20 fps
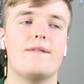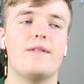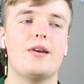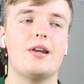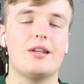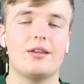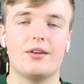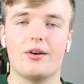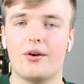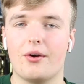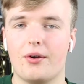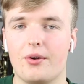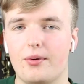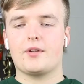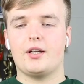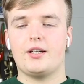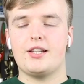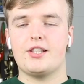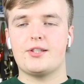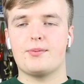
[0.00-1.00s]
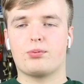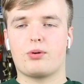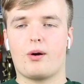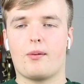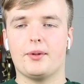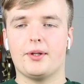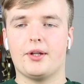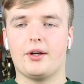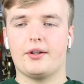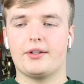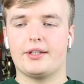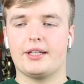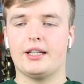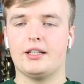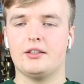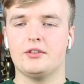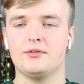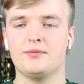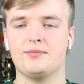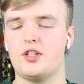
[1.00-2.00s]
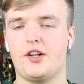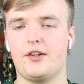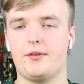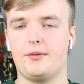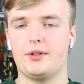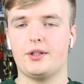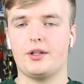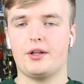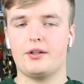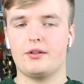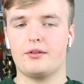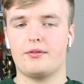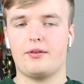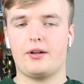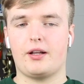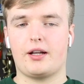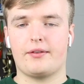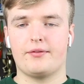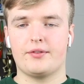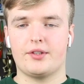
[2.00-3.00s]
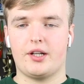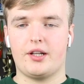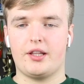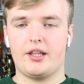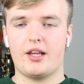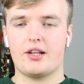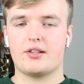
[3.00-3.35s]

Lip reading: video. I need to promenade now. Genuinely though, I feel like I haven't done any